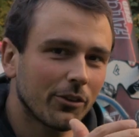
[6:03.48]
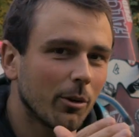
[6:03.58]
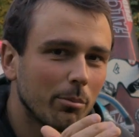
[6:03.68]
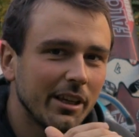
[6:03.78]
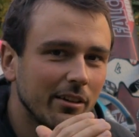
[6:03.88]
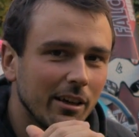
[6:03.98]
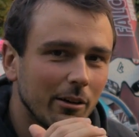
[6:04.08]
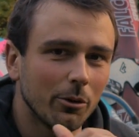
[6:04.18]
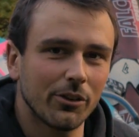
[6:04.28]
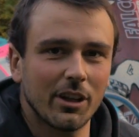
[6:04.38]
completely
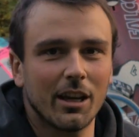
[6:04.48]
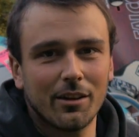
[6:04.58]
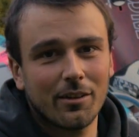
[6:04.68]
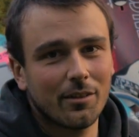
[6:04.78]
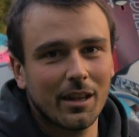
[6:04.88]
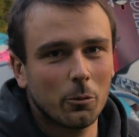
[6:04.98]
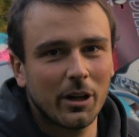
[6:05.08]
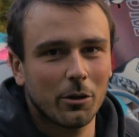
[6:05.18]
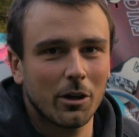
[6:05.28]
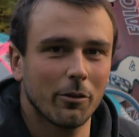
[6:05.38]
loose, and that way
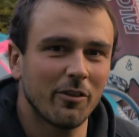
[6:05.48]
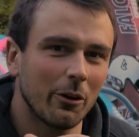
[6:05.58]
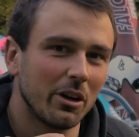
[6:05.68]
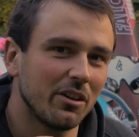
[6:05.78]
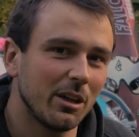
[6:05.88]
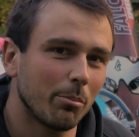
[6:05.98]
you have a very deep